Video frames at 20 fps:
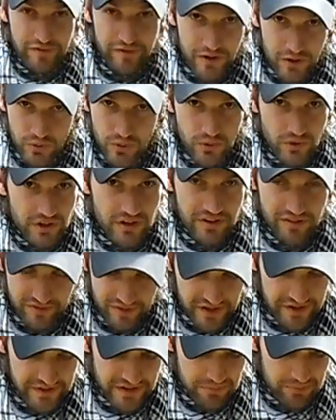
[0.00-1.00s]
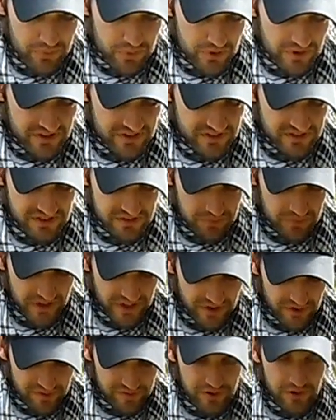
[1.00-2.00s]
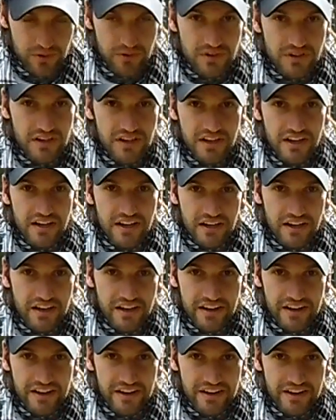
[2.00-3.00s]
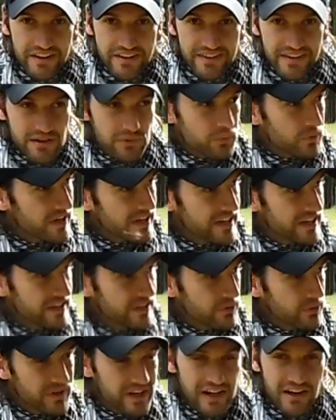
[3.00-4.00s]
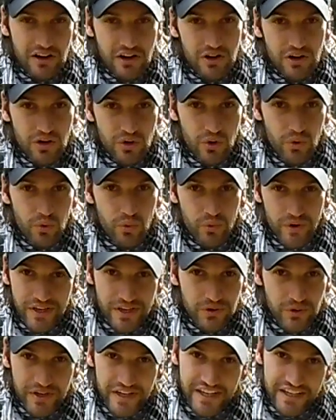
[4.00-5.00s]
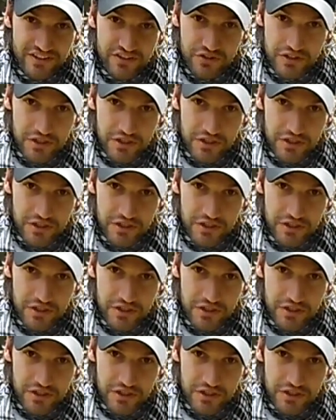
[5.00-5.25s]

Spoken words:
phone. Very important, bring your phone. That way you can call when you get in